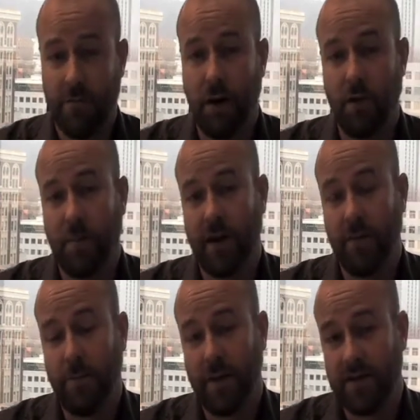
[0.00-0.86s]
both by
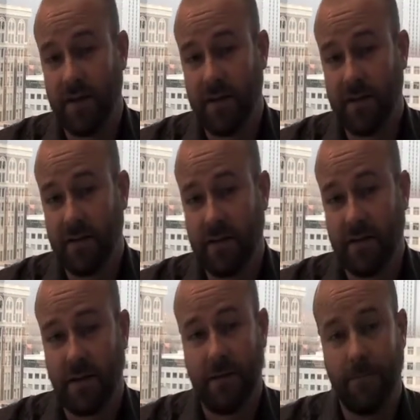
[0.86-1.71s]
the business,
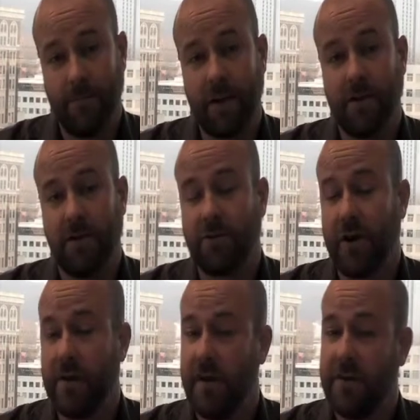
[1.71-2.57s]
the
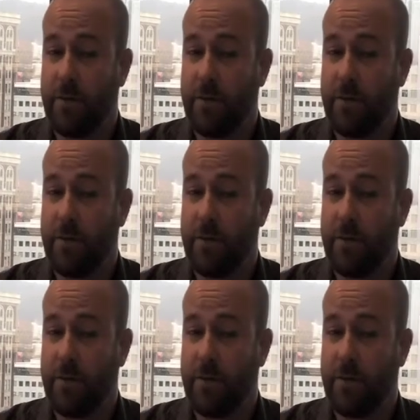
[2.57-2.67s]
training they need